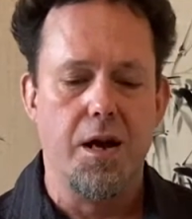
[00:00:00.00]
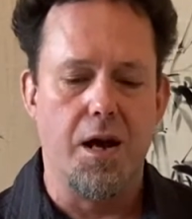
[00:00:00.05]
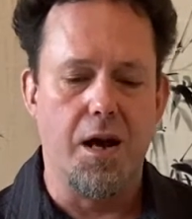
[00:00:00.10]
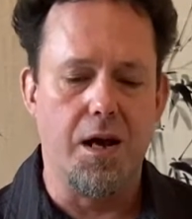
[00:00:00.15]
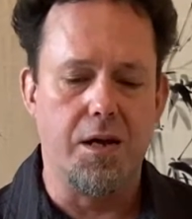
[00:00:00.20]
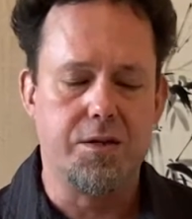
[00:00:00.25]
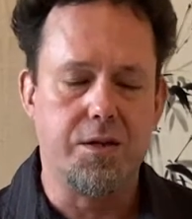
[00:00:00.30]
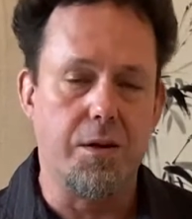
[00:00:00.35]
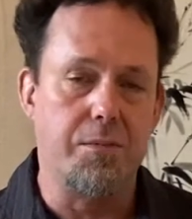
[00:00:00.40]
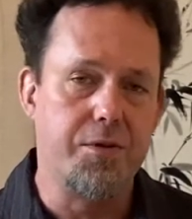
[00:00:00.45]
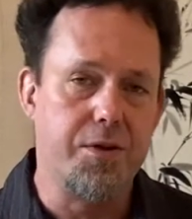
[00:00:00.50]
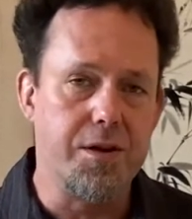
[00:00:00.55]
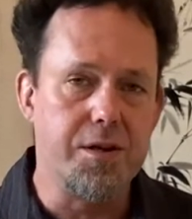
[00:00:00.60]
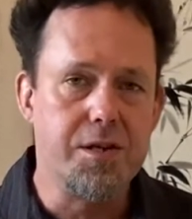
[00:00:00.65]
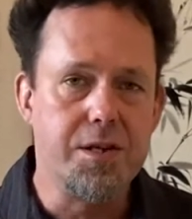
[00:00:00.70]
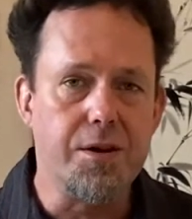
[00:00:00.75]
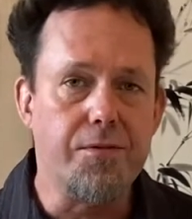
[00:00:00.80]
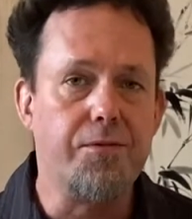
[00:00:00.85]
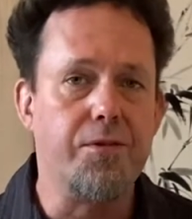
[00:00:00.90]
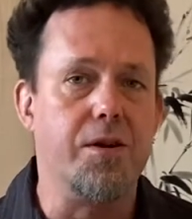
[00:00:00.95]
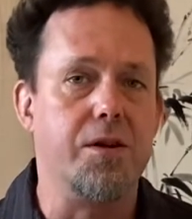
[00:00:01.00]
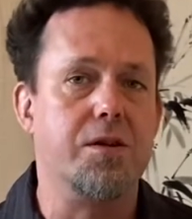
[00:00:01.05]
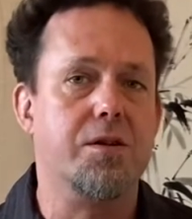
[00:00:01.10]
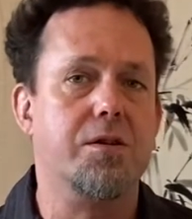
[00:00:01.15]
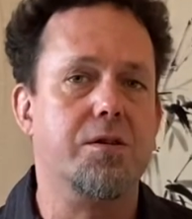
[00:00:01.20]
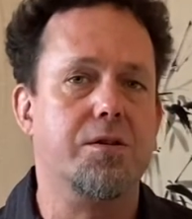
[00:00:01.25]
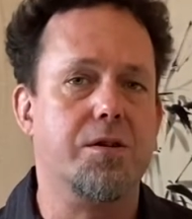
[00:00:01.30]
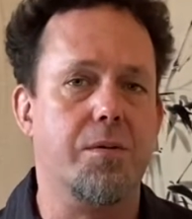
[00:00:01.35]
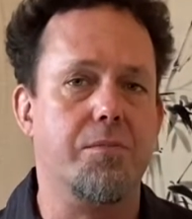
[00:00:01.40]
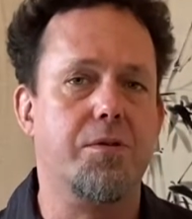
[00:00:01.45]
Something different,
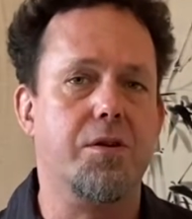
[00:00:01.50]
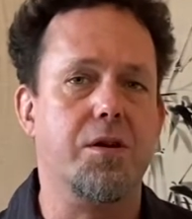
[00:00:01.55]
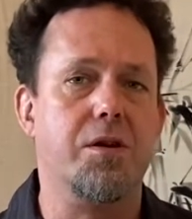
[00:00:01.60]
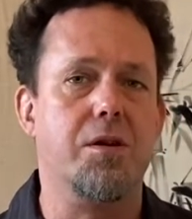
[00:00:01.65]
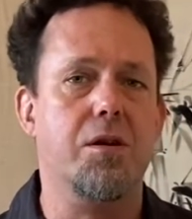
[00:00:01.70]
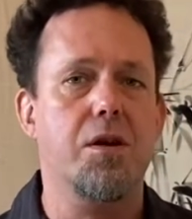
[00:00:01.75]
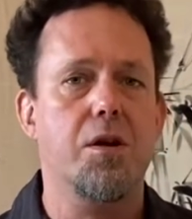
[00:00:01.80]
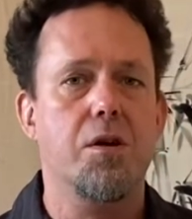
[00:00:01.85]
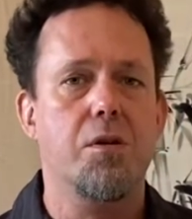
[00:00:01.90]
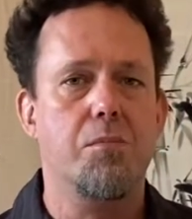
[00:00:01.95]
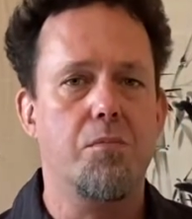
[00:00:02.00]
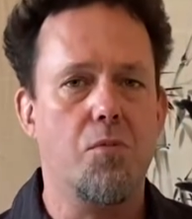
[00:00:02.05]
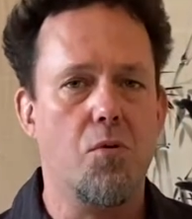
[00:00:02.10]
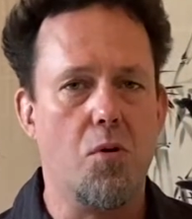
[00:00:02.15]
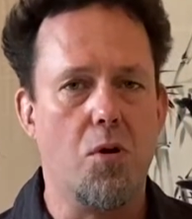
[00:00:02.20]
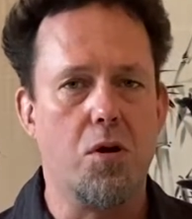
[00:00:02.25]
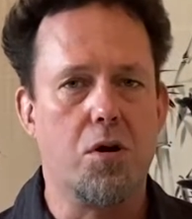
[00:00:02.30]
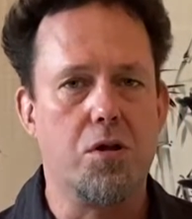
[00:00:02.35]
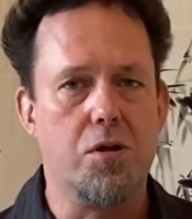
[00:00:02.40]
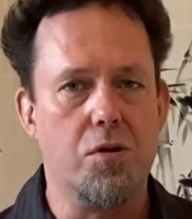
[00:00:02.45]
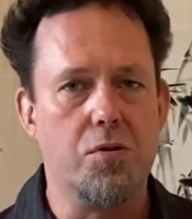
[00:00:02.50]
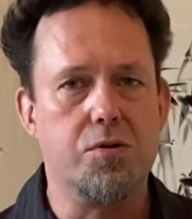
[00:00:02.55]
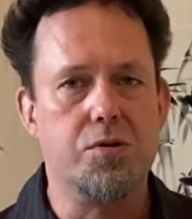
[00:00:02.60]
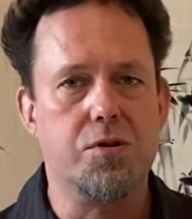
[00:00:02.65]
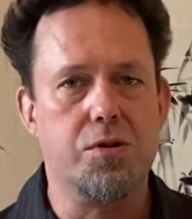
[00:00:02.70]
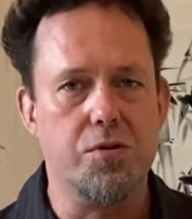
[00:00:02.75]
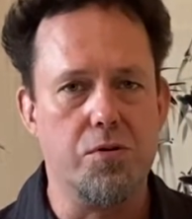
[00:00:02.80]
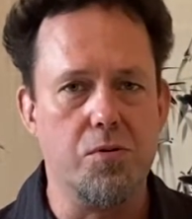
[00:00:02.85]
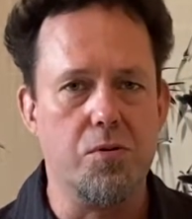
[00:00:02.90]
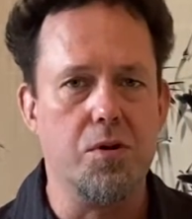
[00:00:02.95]
something more close
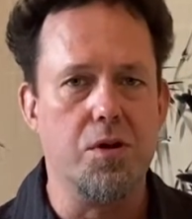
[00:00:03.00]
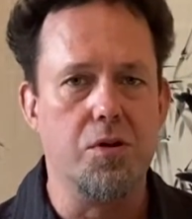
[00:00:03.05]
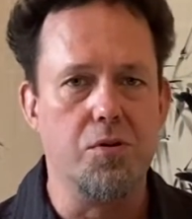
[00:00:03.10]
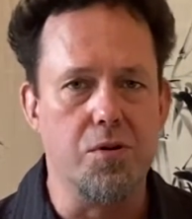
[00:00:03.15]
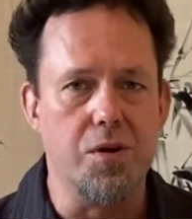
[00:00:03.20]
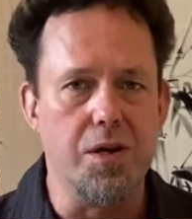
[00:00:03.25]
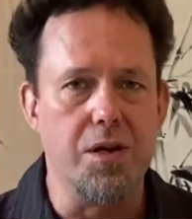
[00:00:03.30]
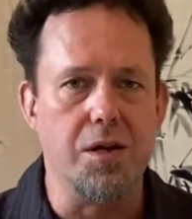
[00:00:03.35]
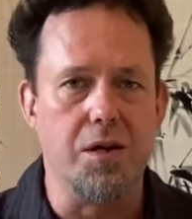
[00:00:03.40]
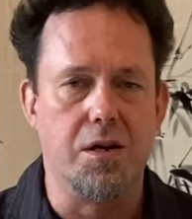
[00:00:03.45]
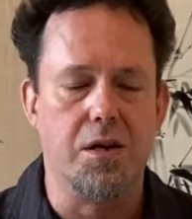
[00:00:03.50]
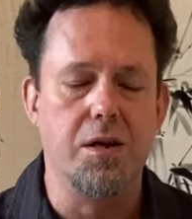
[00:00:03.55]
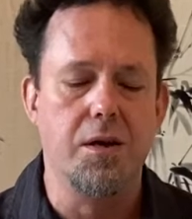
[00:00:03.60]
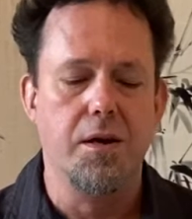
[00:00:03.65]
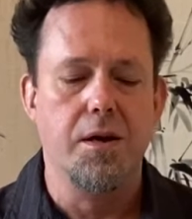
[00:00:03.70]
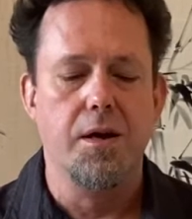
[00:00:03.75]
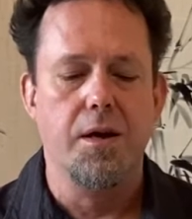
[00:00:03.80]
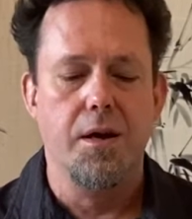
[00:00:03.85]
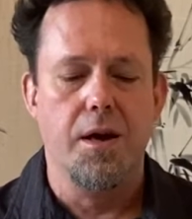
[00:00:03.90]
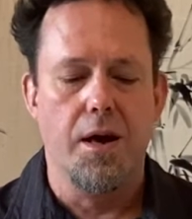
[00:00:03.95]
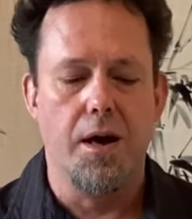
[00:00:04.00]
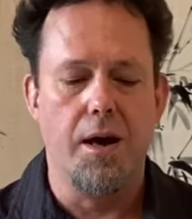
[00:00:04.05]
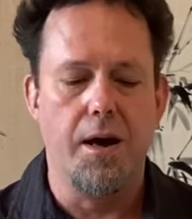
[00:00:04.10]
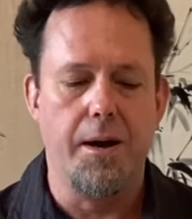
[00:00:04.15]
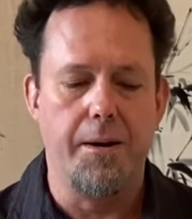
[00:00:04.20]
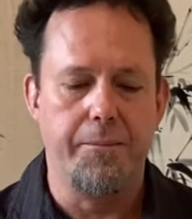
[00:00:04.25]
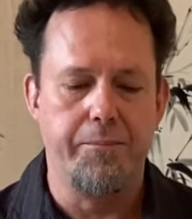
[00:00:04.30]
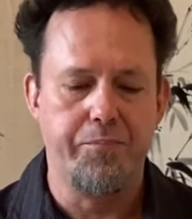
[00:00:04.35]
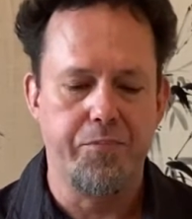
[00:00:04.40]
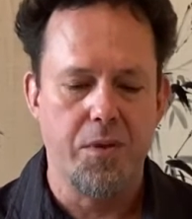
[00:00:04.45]
to unique.
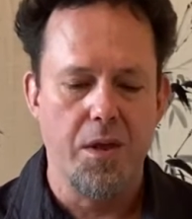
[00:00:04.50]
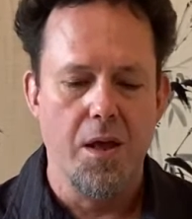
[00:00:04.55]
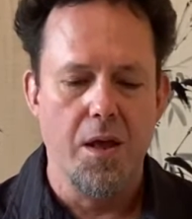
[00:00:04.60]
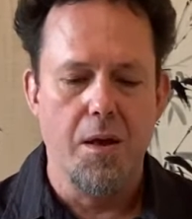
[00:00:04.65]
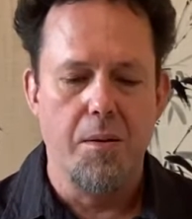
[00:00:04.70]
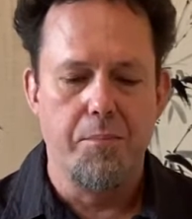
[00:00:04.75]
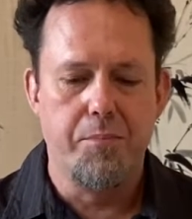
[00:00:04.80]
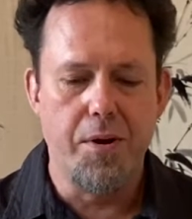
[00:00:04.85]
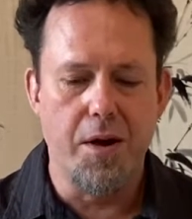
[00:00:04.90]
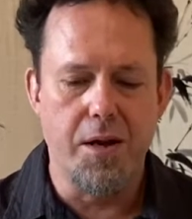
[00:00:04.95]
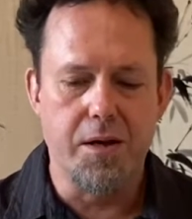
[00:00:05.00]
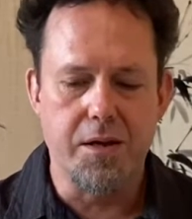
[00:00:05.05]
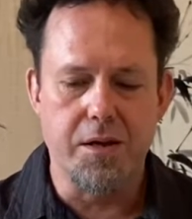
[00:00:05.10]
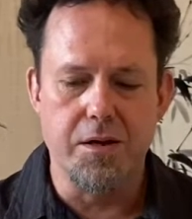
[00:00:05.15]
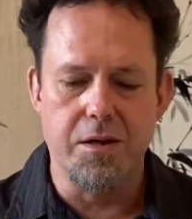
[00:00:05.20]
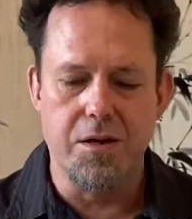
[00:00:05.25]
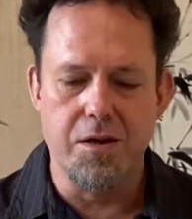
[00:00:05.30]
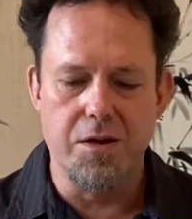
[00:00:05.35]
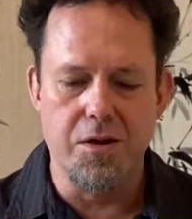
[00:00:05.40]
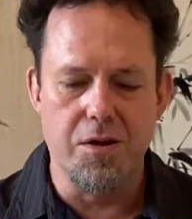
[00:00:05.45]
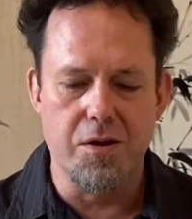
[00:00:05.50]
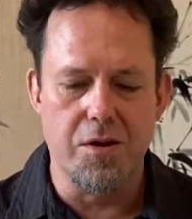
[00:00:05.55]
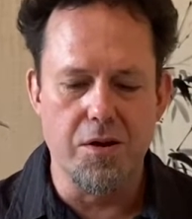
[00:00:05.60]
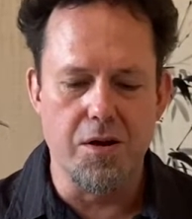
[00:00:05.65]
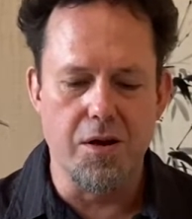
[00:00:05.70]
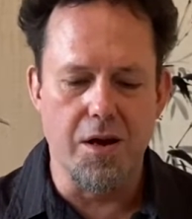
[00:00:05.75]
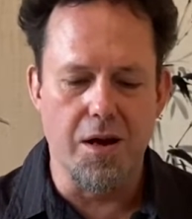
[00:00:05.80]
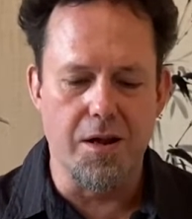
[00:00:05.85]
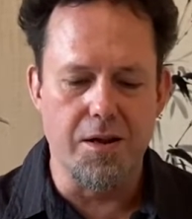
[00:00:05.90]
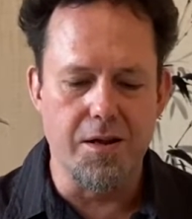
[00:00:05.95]
But
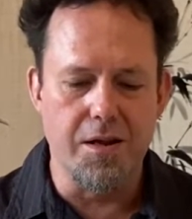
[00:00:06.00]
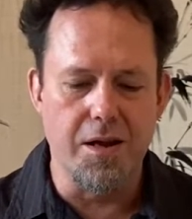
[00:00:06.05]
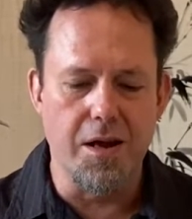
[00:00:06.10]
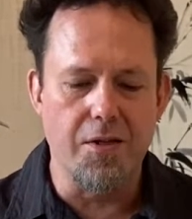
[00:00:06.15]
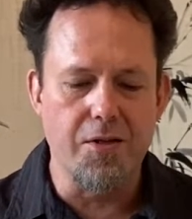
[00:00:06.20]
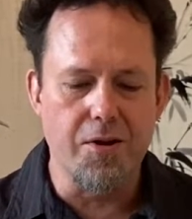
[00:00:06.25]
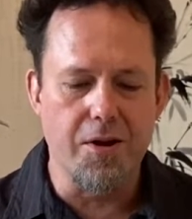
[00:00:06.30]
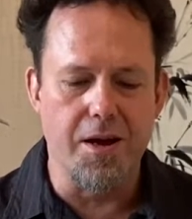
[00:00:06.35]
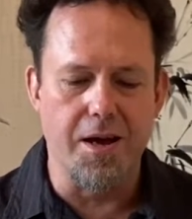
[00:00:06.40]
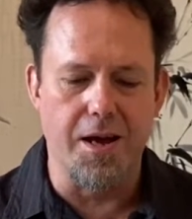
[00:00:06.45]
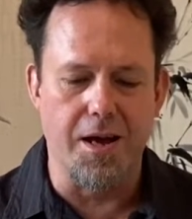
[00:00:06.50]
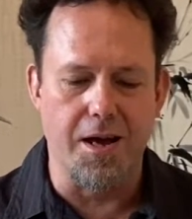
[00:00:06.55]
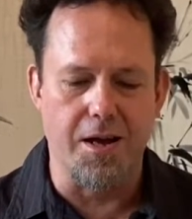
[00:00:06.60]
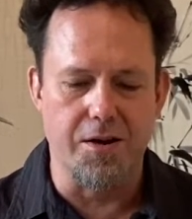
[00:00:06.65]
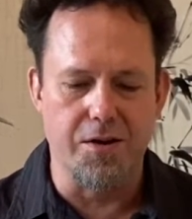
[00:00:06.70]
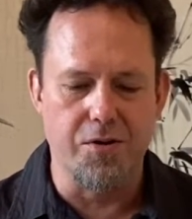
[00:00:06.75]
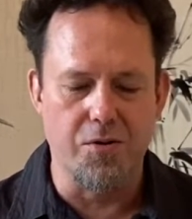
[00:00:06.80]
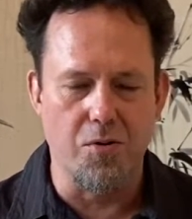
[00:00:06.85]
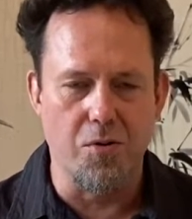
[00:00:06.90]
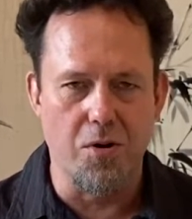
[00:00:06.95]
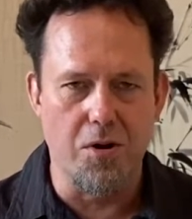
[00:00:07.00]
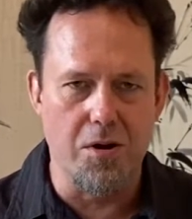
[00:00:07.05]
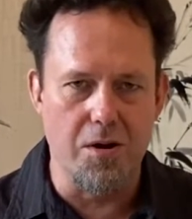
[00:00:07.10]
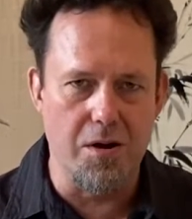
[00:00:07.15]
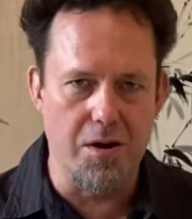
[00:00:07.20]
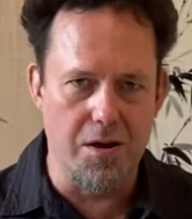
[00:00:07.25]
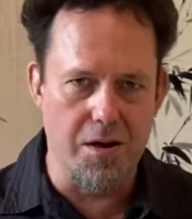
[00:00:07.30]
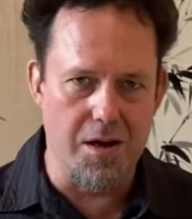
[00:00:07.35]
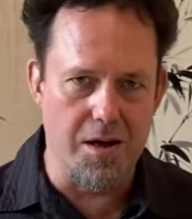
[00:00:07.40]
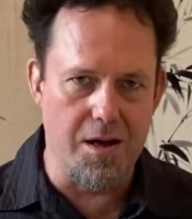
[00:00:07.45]
on the other hand, or
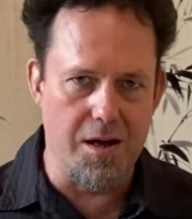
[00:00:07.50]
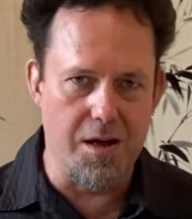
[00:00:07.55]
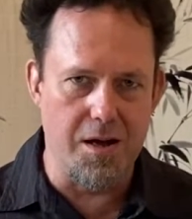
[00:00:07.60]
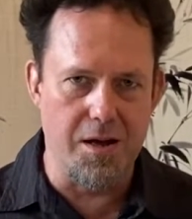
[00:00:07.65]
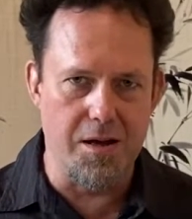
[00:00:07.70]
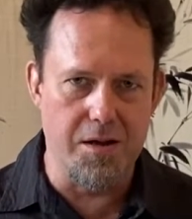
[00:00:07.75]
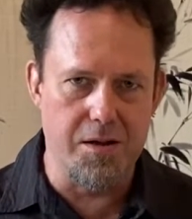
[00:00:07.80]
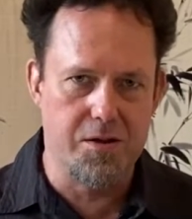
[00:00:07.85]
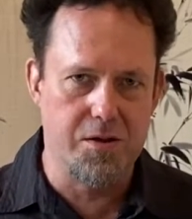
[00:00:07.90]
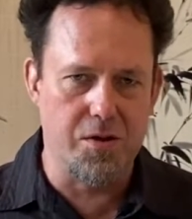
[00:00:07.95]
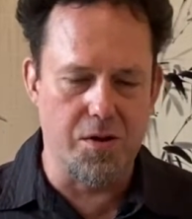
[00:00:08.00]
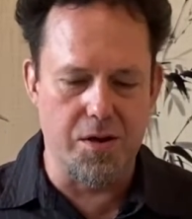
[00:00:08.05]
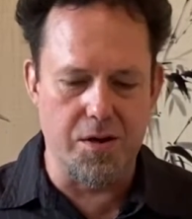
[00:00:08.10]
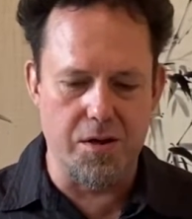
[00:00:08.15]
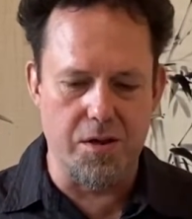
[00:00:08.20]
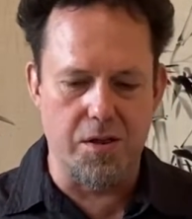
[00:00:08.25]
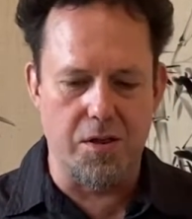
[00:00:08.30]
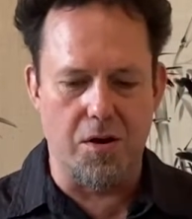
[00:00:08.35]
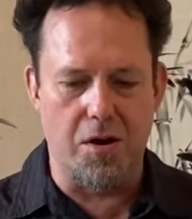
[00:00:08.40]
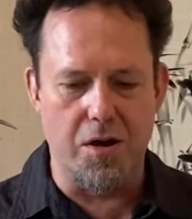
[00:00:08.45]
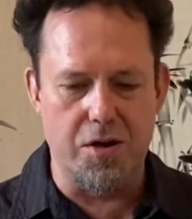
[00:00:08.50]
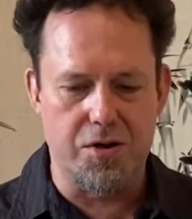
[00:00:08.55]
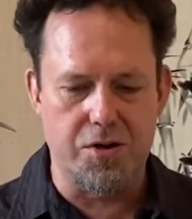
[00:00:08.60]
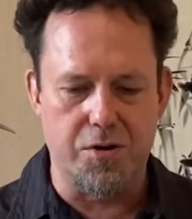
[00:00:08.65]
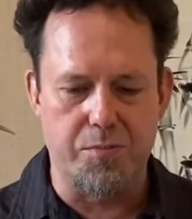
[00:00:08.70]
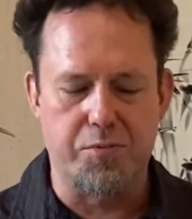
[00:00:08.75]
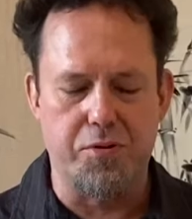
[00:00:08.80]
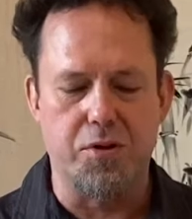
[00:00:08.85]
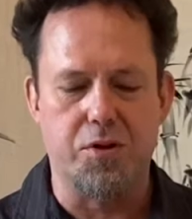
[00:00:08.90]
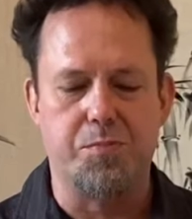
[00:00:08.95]
in a larger
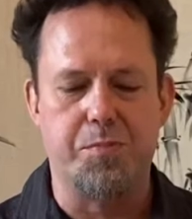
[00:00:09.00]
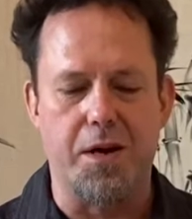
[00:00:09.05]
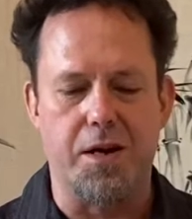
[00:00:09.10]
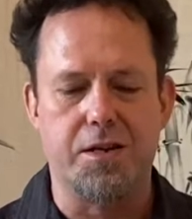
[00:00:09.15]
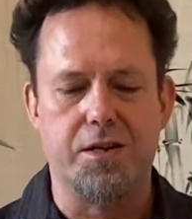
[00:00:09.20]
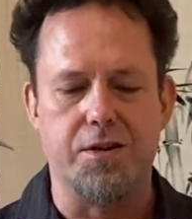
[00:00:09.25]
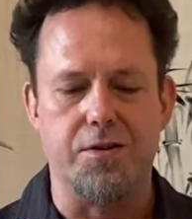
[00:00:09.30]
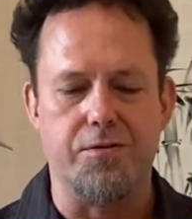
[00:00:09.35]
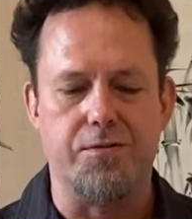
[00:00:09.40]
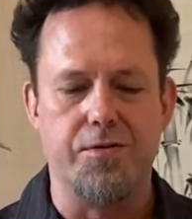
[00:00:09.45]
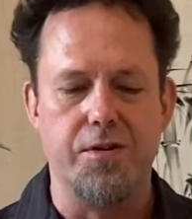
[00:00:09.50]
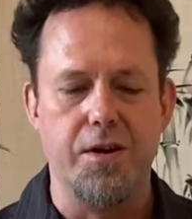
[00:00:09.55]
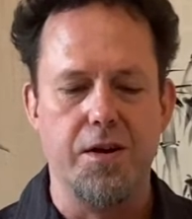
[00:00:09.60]
perspective,